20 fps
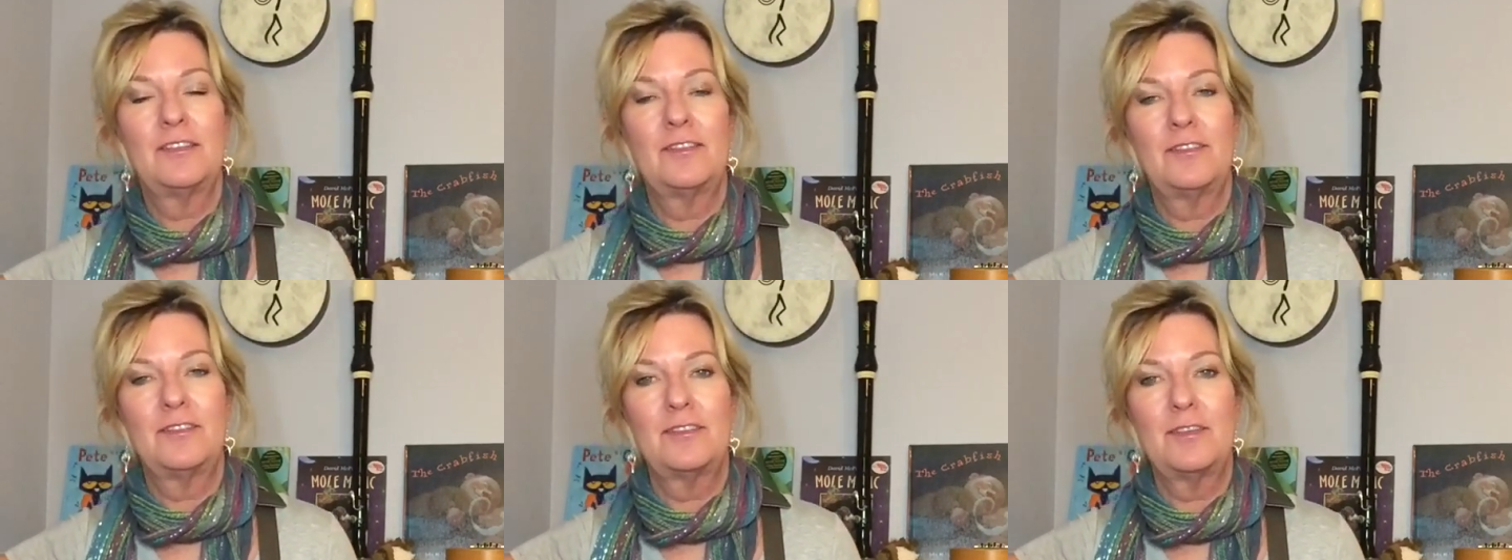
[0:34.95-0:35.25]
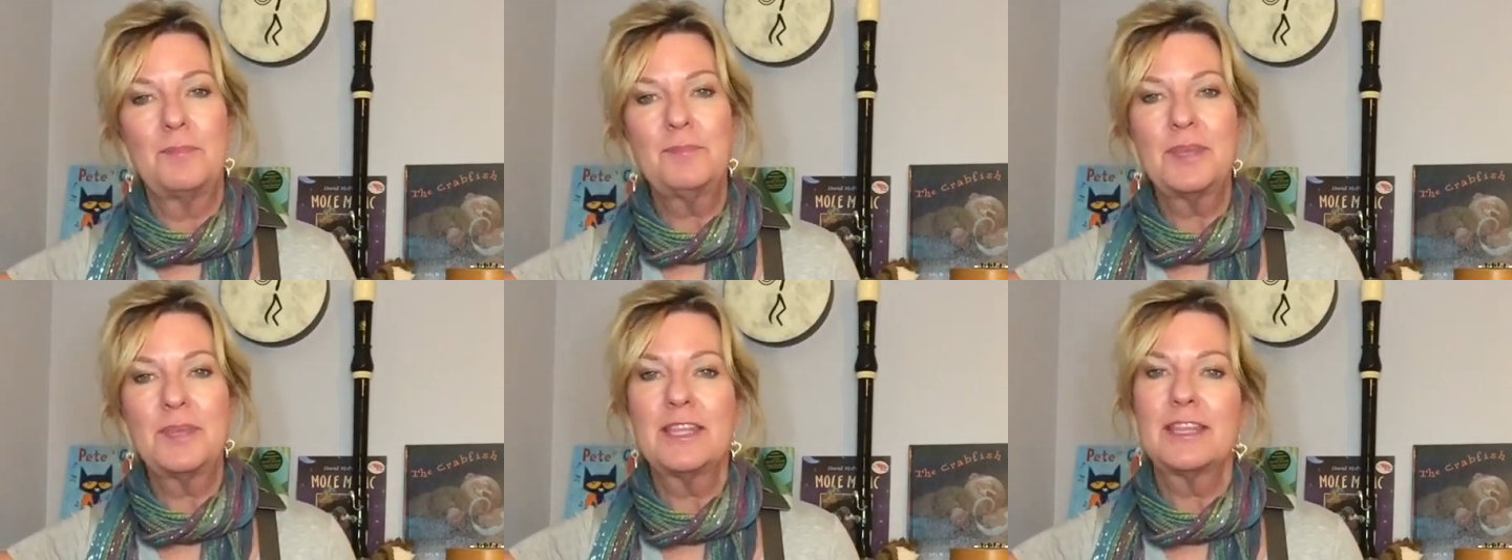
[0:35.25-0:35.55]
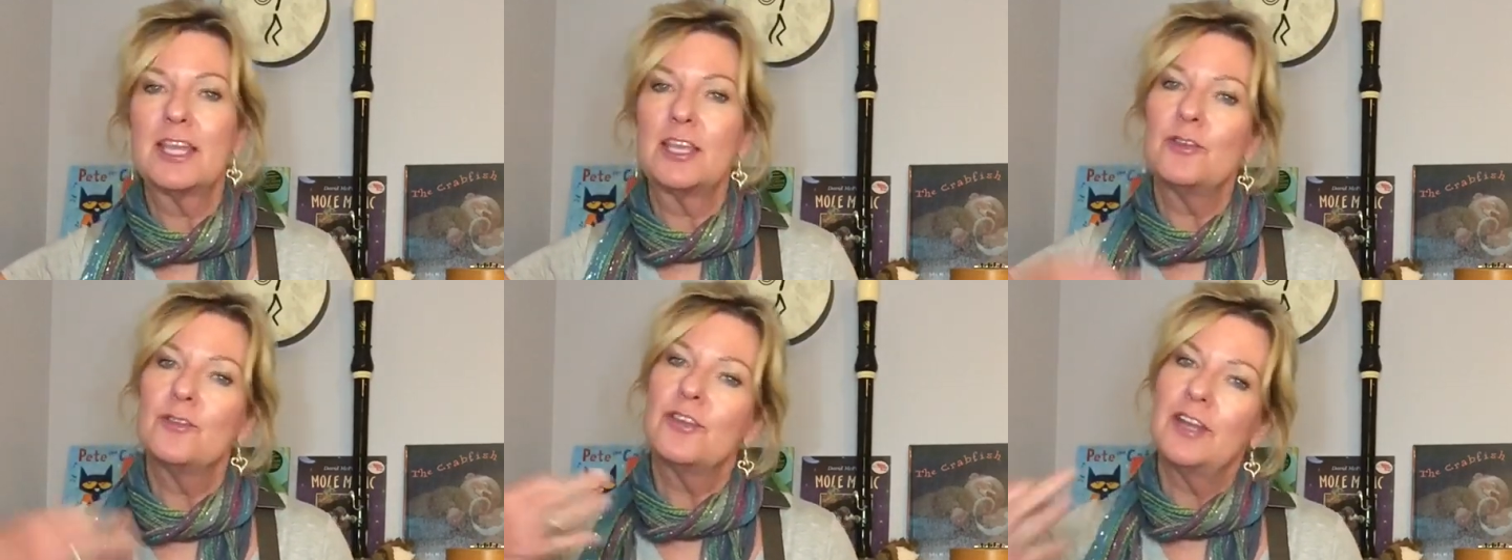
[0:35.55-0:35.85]
something
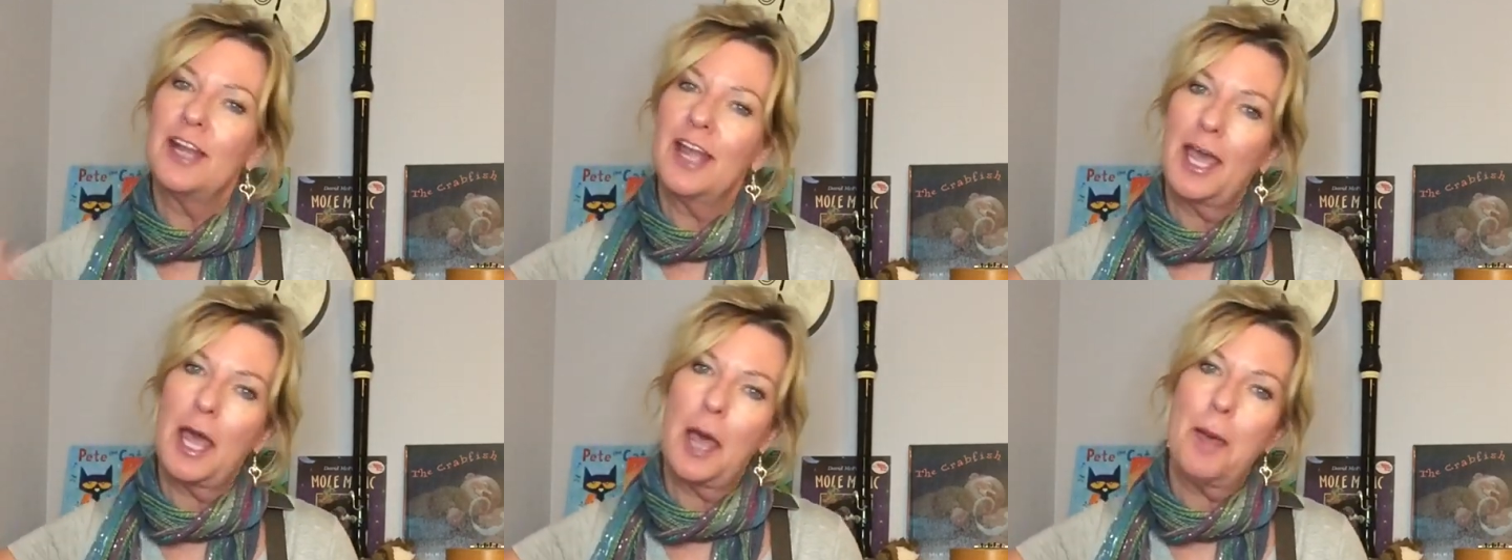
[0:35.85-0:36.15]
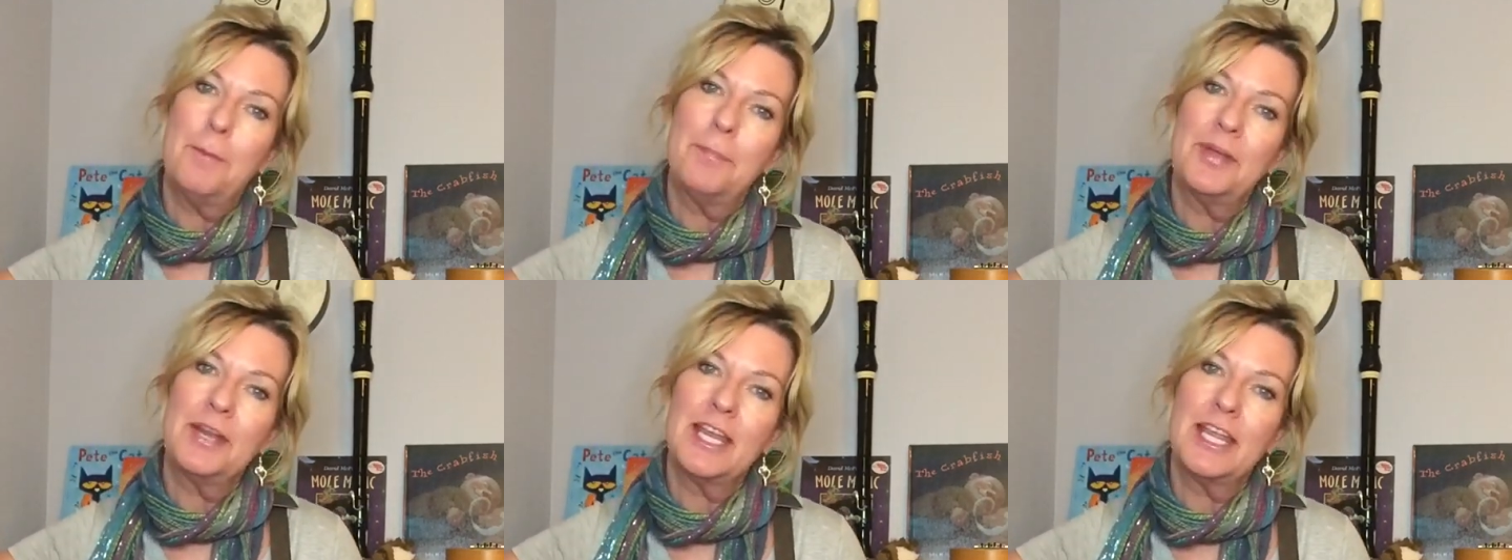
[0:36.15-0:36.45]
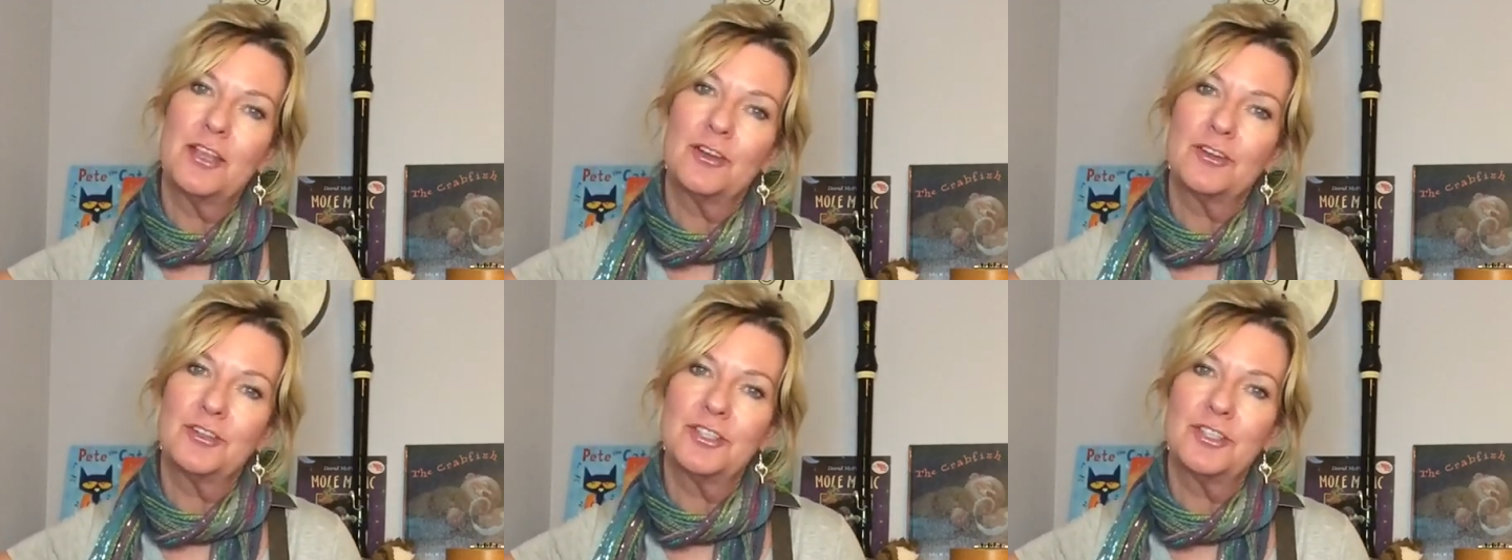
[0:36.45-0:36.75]
that you can accompany
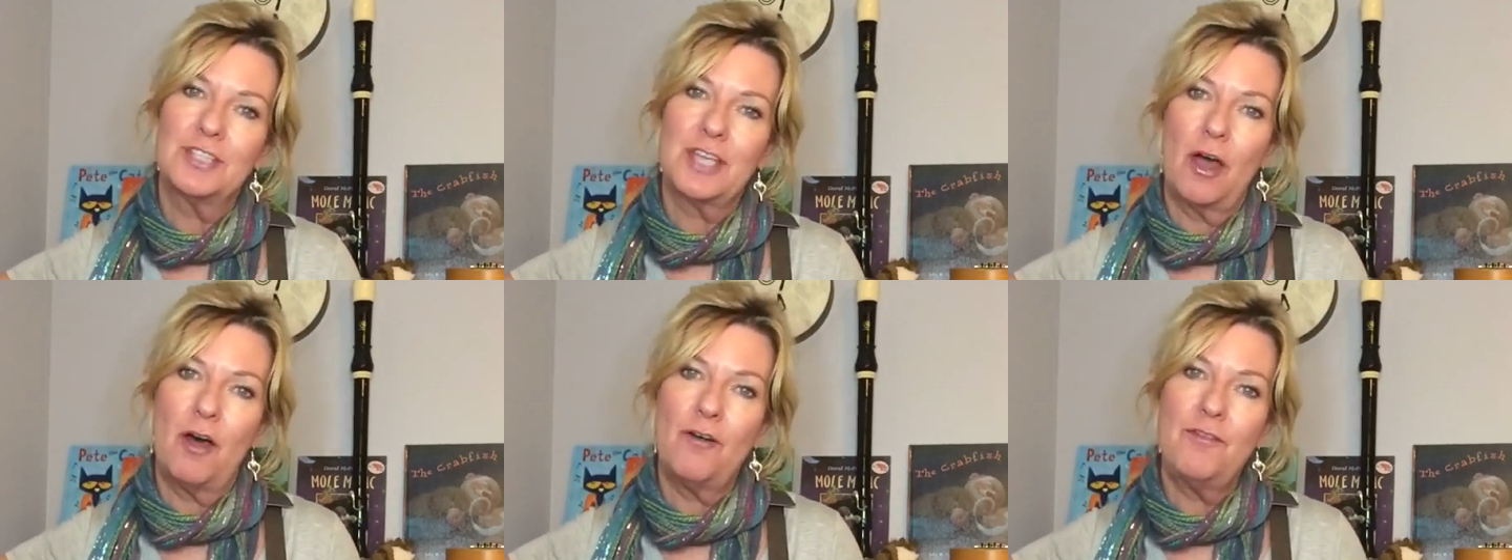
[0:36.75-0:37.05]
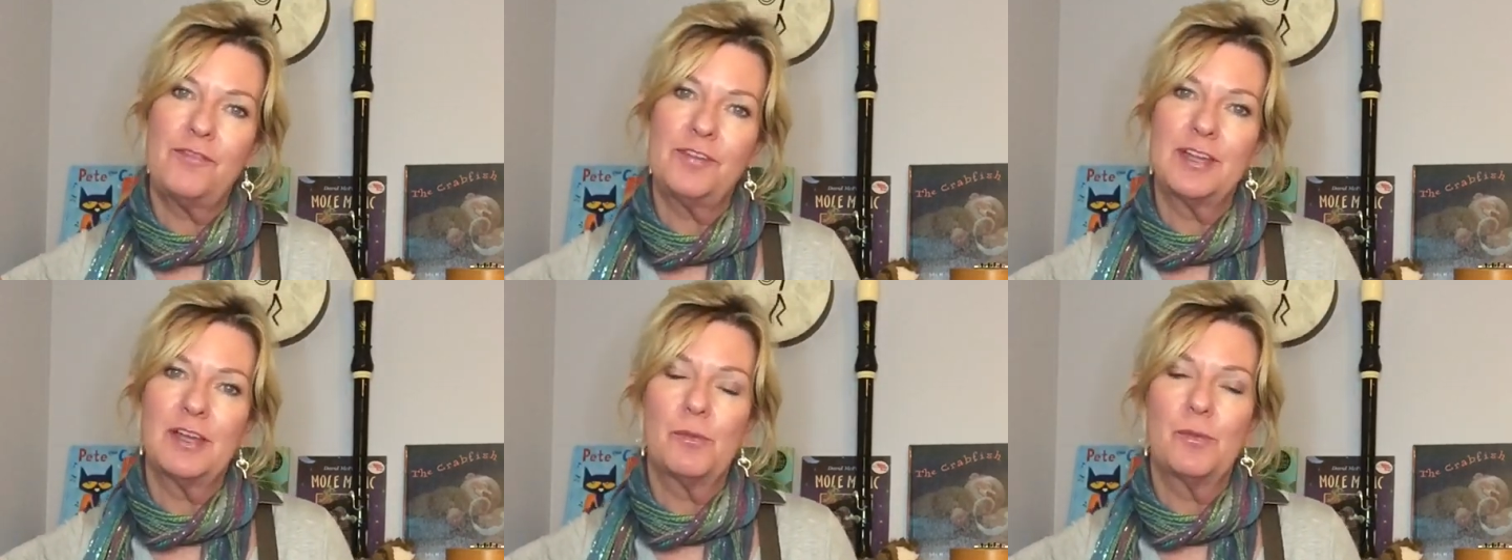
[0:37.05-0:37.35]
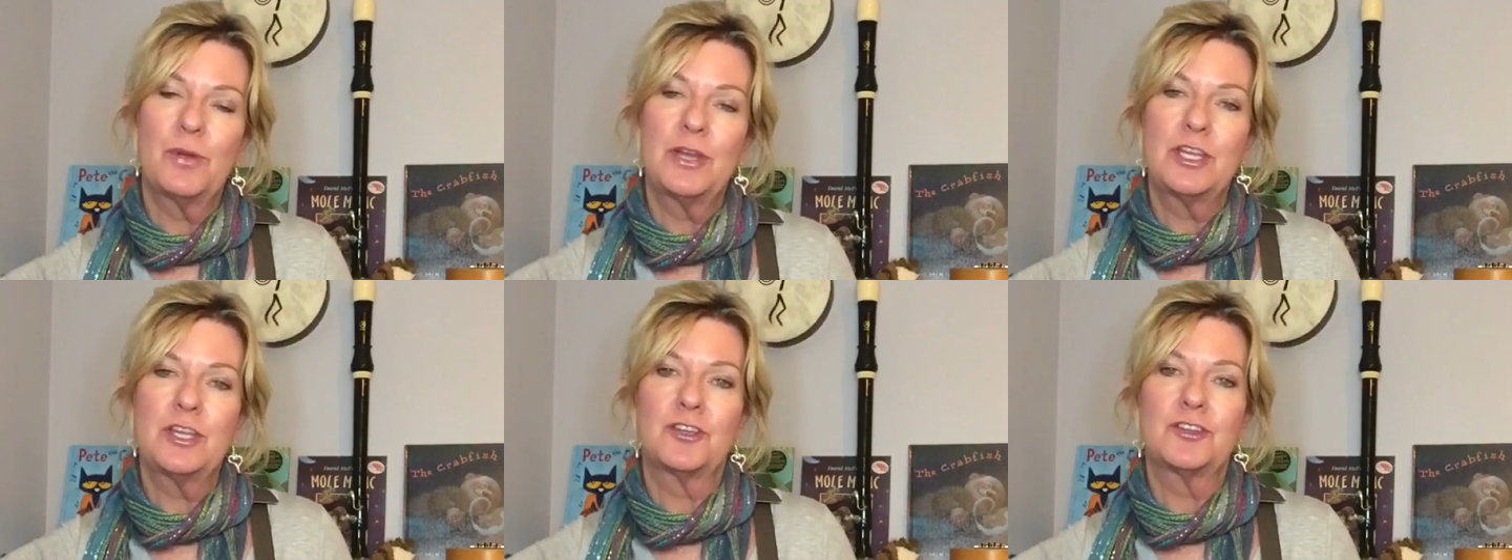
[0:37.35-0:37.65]
yourself
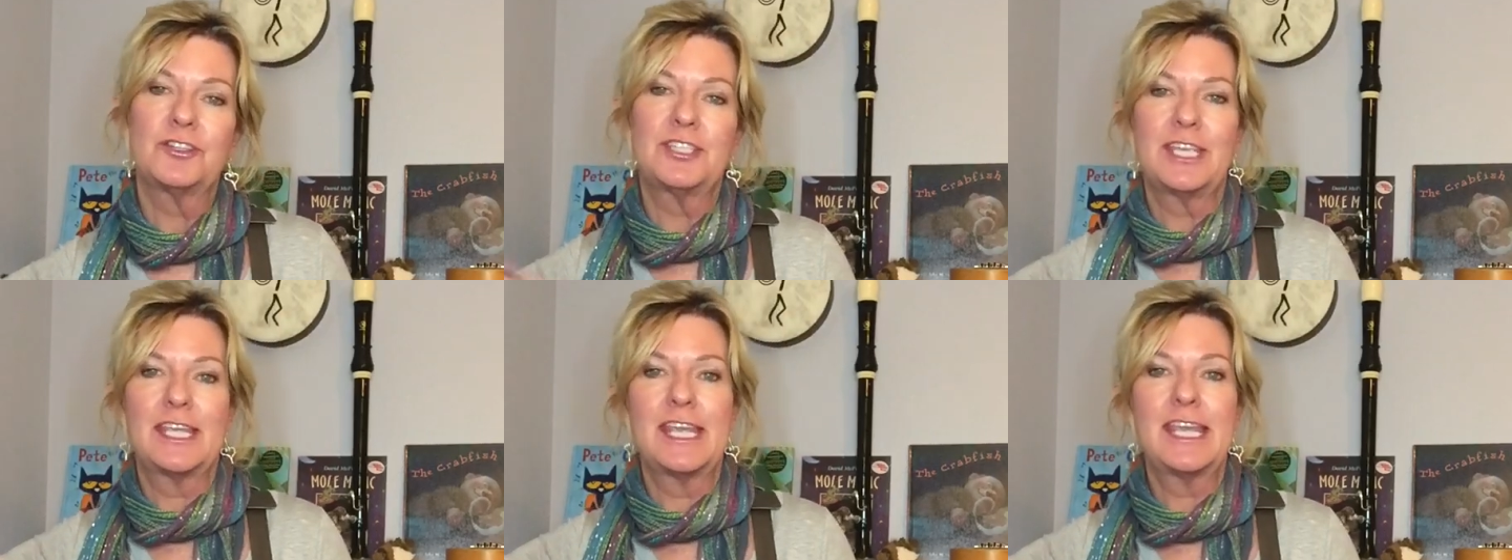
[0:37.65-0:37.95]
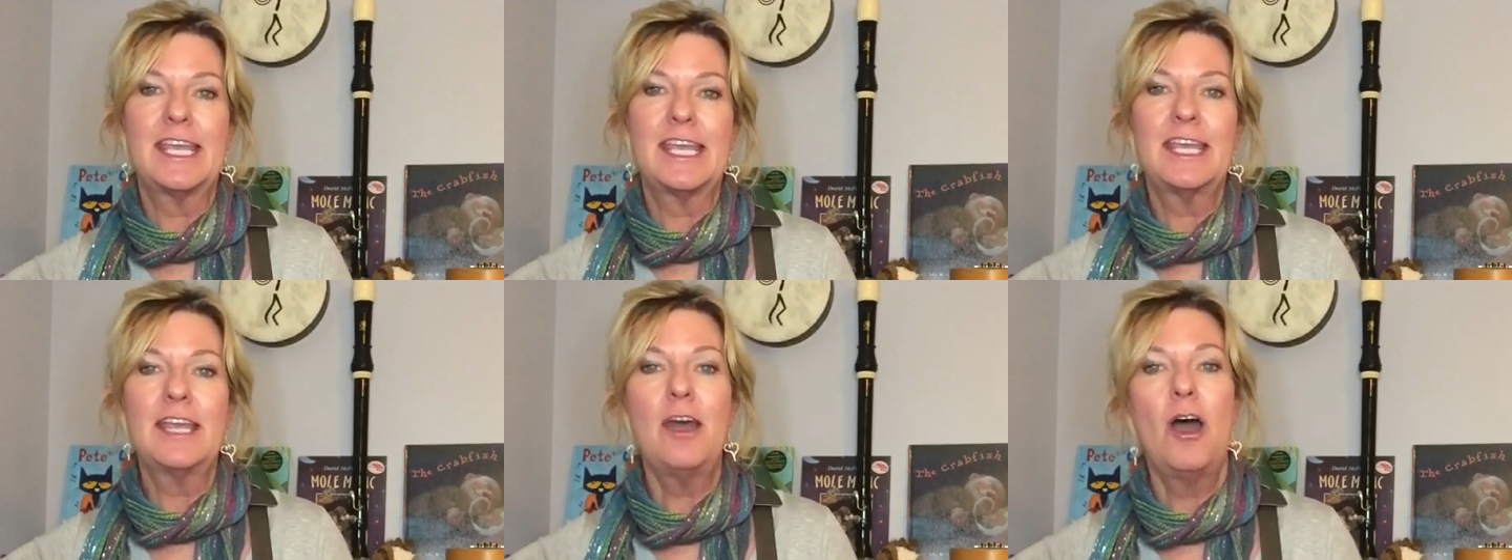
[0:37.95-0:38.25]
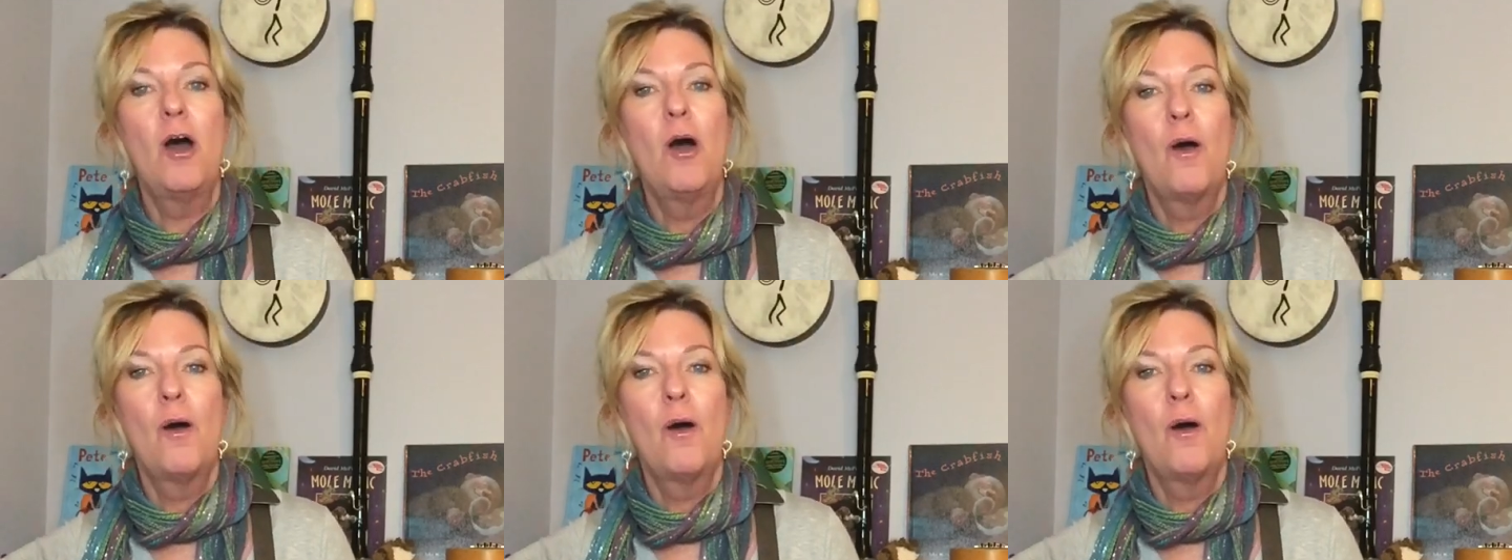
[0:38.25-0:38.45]
when you're singing,